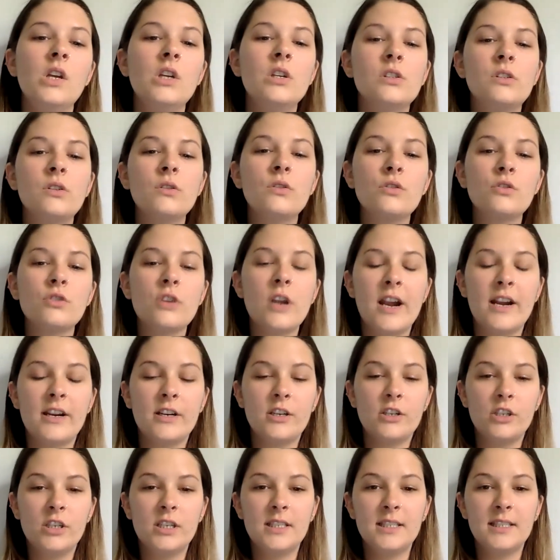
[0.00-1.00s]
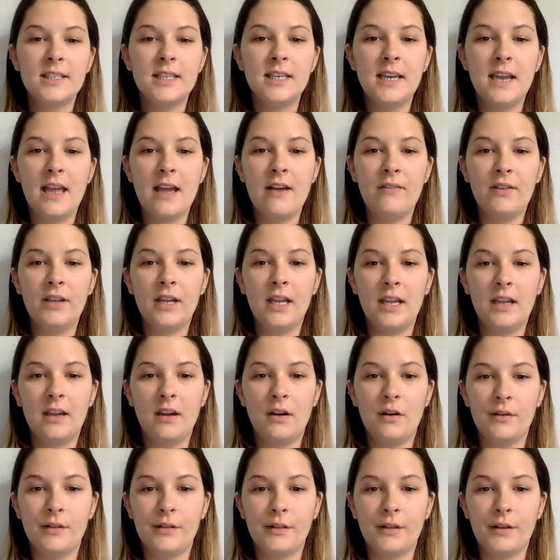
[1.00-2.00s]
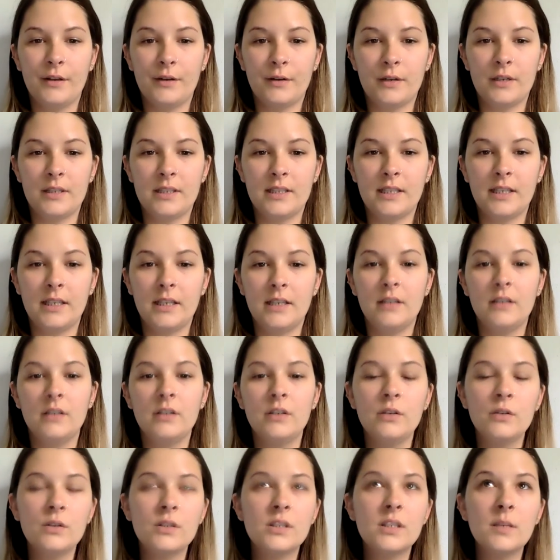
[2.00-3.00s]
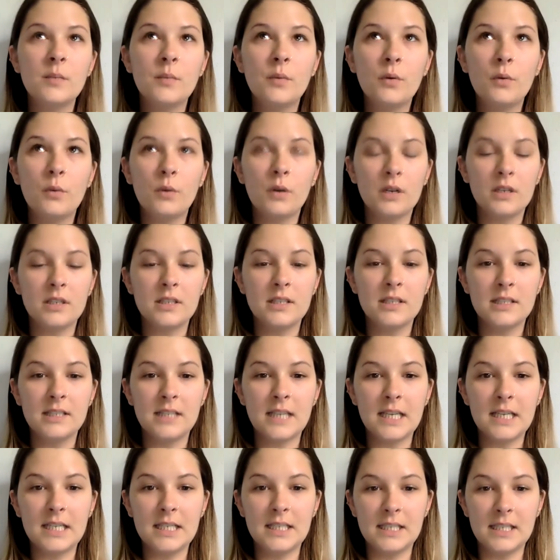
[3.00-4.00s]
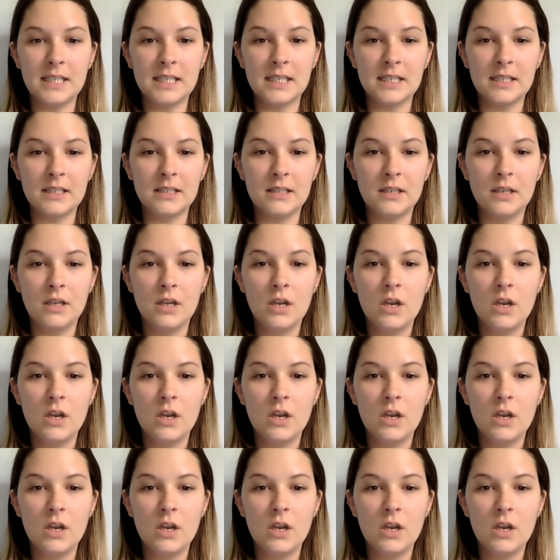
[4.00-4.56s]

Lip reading: So, strategies to navigate health literacy: use simple words and sentences,